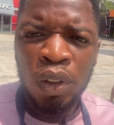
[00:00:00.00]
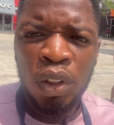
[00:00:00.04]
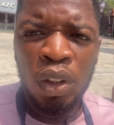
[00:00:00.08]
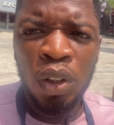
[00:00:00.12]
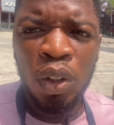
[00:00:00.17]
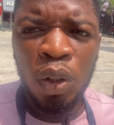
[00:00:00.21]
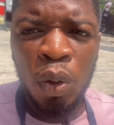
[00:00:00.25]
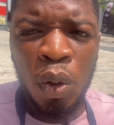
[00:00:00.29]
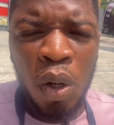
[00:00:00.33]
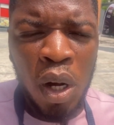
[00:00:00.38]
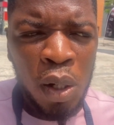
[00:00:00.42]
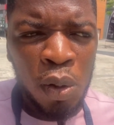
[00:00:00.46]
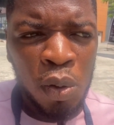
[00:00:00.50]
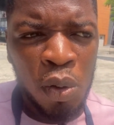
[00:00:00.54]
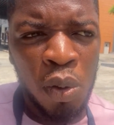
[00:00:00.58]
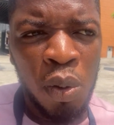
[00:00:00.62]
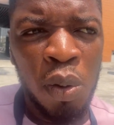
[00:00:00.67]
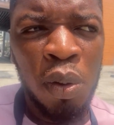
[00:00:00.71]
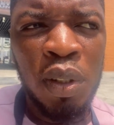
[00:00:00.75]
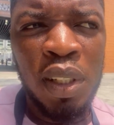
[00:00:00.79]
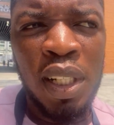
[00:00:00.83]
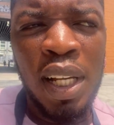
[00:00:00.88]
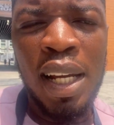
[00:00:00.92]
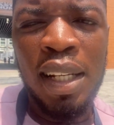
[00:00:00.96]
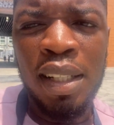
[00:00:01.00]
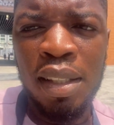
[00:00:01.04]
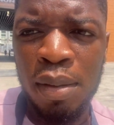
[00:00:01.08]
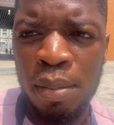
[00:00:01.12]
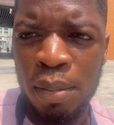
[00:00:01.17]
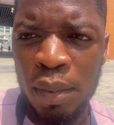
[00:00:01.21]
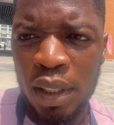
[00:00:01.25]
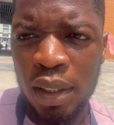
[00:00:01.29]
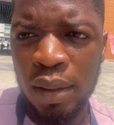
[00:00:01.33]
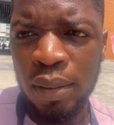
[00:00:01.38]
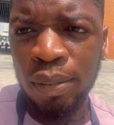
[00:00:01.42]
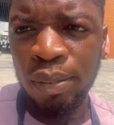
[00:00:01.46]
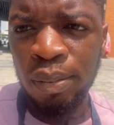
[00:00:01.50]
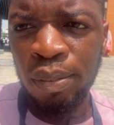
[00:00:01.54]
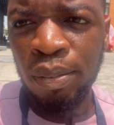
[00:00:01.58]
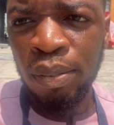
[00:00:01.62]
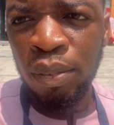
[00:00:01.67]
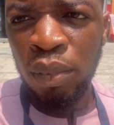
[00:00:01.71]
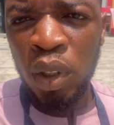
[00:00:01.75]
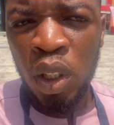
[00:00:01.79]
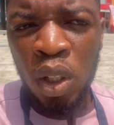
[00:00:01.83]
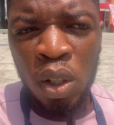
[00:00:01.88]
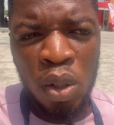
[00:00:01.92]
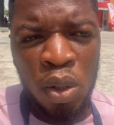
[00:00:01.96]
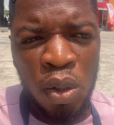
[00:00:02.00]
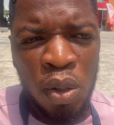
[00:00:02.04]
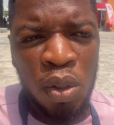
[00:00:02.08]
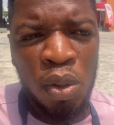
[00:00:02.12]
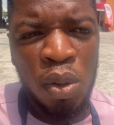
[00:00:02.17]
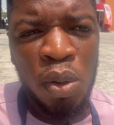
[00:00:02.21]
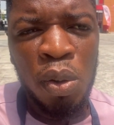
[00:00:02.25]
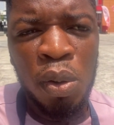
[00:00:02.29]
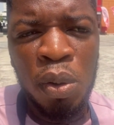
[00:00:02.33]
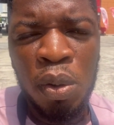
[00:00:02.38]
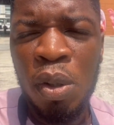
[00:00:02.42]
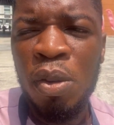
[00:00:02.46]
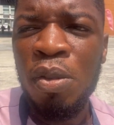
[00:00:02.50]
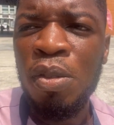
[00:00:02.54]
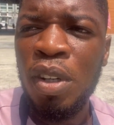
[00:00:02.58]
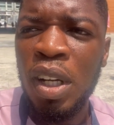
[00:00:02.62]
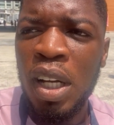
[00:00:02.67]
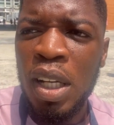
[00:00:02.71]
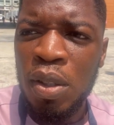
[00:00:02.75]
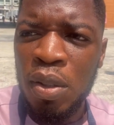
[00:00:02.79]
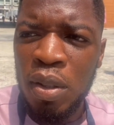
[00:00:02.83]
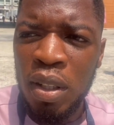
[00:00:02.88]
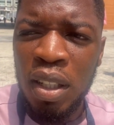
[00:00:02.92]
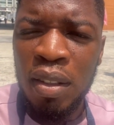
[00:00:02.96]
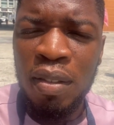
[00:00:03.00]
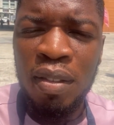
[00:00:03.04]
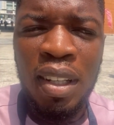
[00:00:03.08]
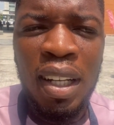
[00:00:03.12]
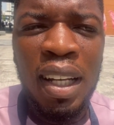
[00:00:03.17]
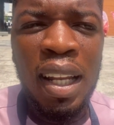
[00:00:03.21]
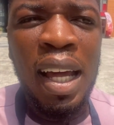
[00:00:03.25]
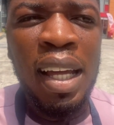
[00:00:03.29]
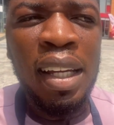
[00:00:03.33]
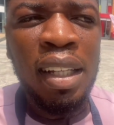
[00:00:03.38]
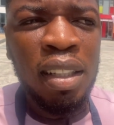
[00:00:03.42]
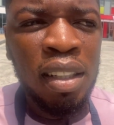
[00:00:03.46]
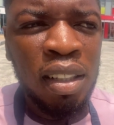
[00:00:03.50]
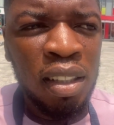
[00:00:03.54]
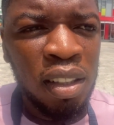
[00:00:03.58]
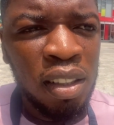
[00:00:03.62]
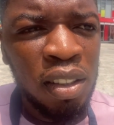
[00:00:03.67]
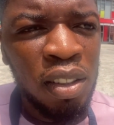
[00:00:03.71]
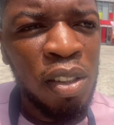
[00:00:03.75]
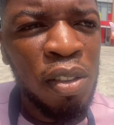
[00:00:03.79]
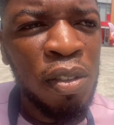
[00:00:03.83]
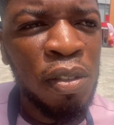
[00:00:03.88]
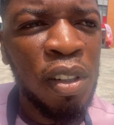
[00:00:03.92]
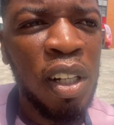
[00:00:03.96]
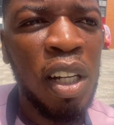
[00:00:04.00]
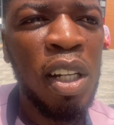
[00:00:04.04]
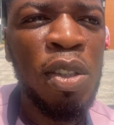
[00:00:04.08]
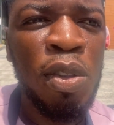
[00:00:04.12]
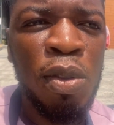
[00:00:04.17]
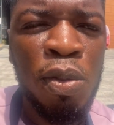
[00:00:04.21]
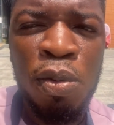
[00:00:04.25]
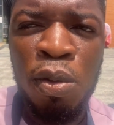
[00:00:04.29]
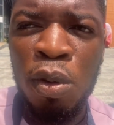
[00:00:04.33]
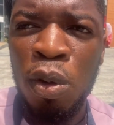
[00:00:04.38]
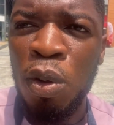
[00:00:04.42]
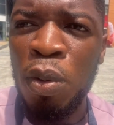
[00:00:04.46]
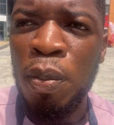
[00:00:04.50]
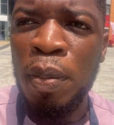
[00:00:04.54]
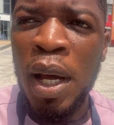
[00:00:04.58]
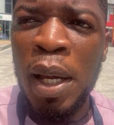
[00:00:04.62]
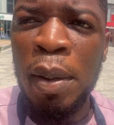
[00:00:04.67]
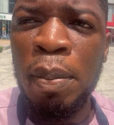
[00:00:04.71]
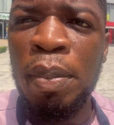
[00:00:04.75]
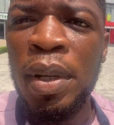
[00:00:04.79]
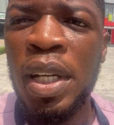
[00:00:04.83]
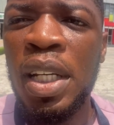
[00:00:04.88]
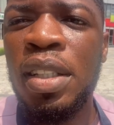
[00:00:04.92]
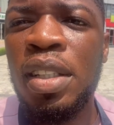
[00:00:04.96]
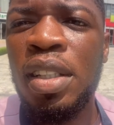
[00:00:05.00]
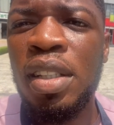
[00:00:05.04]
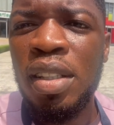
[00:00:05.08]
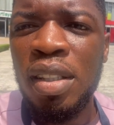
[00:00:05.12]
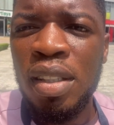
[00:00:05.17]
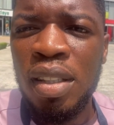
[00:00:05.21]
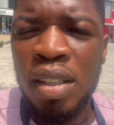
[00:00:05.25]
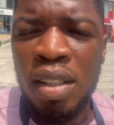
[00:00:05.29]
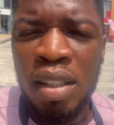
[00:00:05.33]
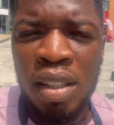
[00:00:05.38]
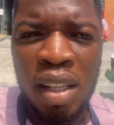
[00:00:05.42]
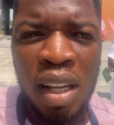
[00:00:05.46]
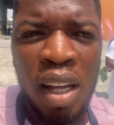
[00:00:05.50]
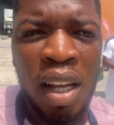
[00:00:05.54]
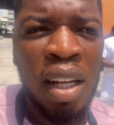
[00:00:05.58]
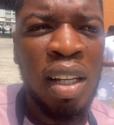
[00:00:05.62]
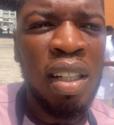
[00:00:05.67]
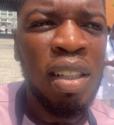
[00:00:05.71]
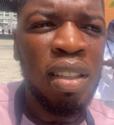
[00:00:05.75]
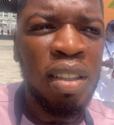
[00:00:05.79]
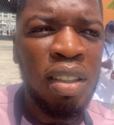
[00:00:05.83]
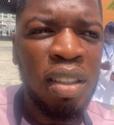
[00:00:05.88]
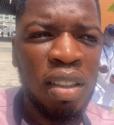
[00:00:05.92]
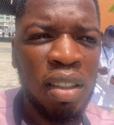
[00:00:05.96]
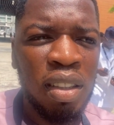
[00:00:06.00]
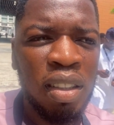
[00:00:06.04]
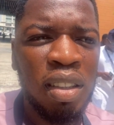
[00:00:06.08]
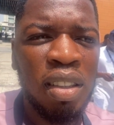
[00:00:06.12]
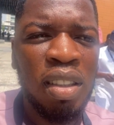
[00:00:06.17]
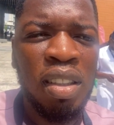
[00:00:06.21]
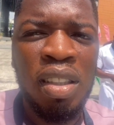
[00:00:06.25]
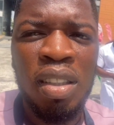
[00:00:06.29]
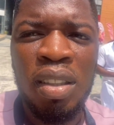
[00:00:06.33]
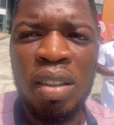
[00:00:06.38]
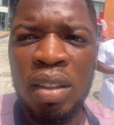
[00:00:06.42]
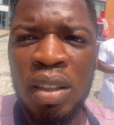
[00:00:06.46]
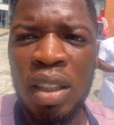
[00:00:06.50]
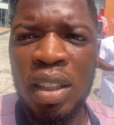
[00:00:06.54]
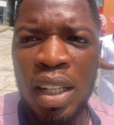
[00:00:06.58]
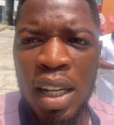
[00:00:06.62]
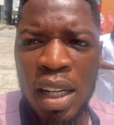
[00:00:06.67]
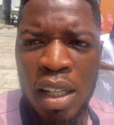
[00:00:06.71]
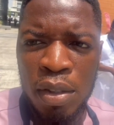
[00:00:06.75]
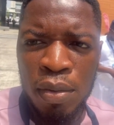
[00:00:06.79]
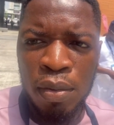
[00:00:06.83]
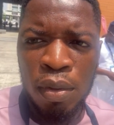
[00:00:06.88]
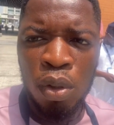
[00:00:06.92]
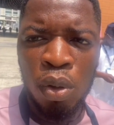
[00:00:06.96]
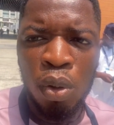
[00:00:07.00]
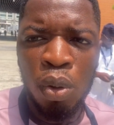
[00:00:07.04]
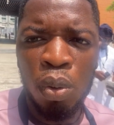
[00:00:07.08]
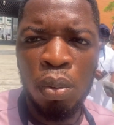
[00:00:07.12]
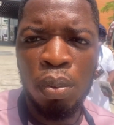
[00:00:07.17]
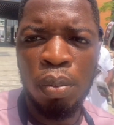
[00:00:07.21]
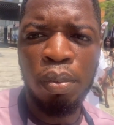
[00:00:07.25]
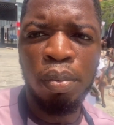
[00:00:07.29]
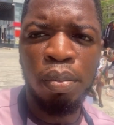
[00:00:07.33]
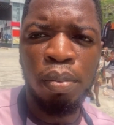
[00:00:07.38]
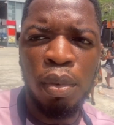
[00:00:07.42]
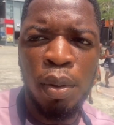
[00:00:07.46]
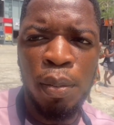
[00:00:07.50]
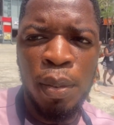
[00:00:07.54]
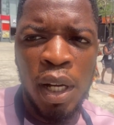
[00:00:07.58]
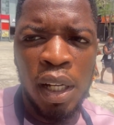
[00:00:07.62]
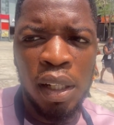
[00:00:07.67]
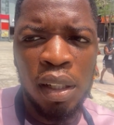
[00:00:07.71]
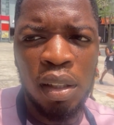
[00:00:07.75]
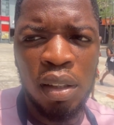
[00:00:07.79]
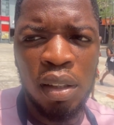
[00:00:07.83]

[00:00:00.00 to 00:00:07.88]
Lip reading: you know how to contact me. So don't forget to leave a like, don't forget to follow my pages, and till the next video. Bye bye.